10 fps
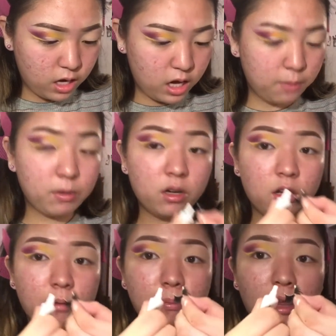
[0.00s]
And I'm gonna
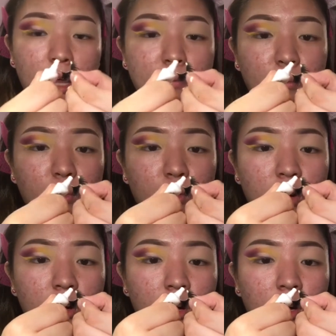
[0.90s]
apply
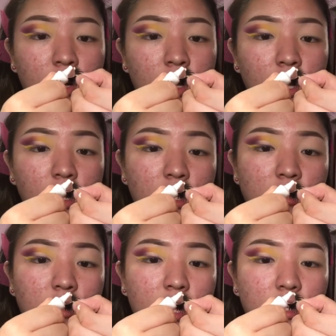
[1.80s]
more, a
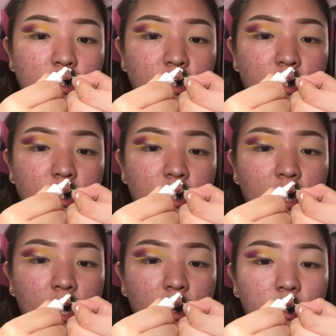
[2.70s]
little extra to the
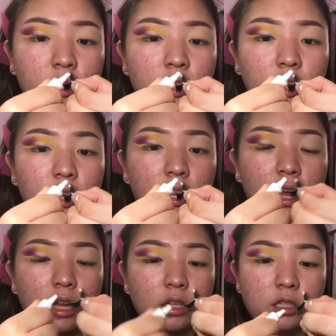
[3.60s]
outer
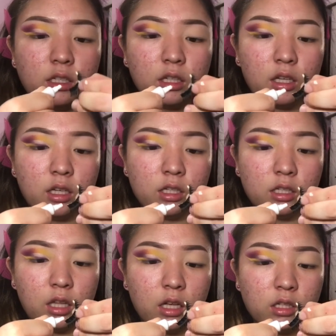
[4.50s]
ends, because
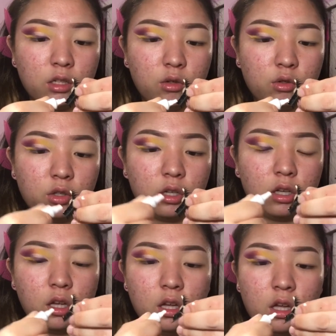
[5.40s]
that's
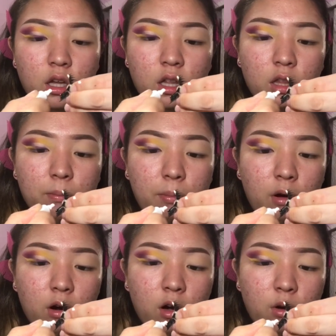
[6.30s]
usually the
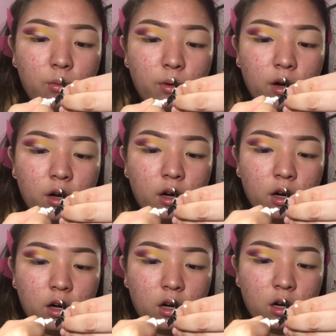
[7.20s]
part where
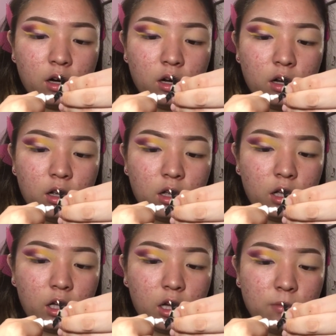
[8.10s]

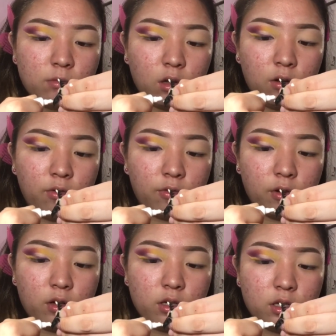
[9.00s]
it comes off
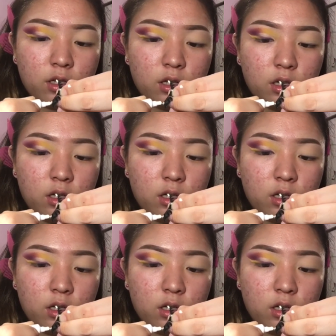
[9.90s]
first.